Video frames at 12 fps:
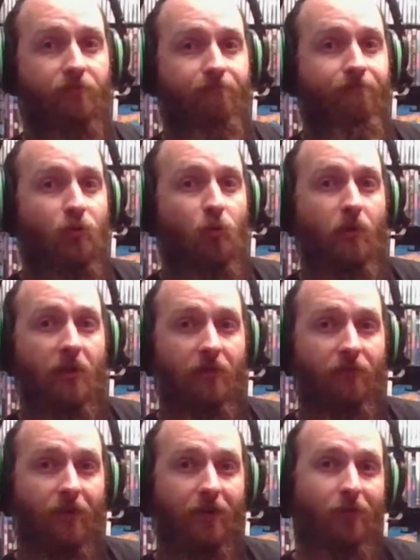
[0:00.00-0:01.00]
through
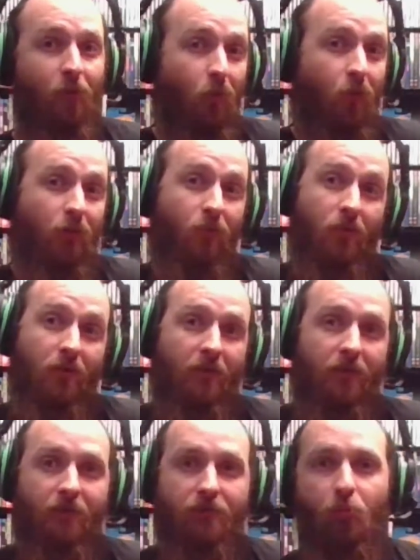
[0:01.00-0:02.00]
Evike or going to
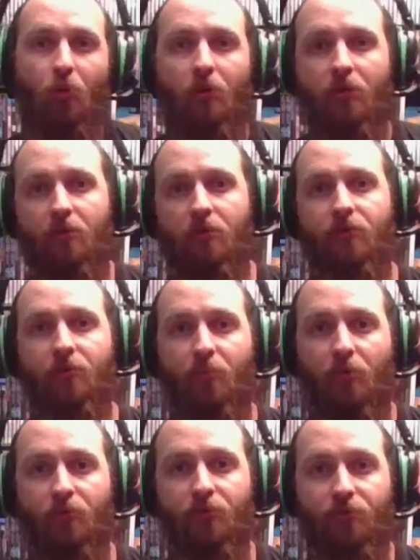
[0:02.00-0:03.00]
Dick's Sporting Goods and
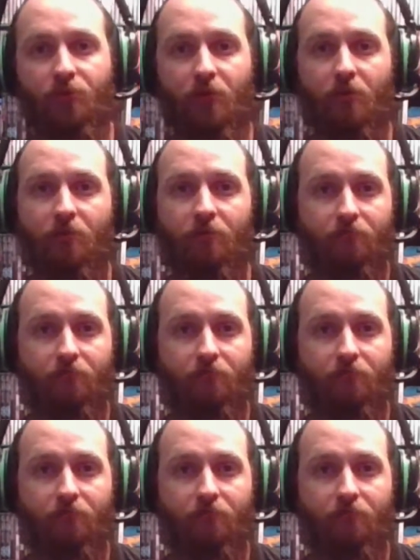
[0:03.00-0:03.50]
purchasing